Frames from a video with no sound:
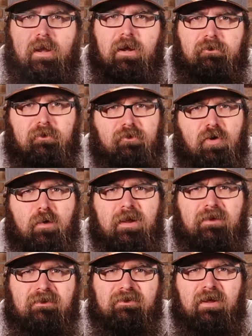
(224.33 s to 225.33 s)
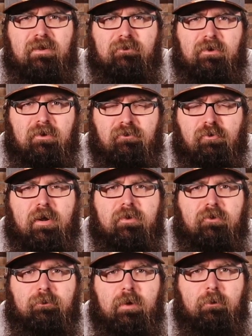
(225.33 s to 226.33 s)
guys, let's go ahead and dive in and try
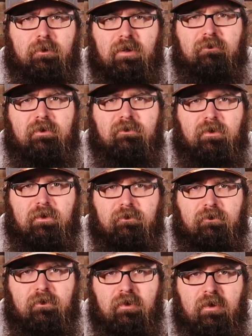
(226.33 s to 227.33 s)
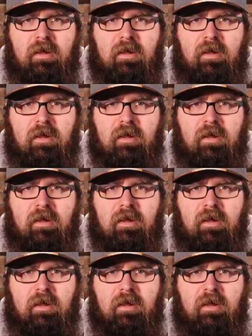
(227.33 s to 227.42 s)
this pepper. Give it a taste.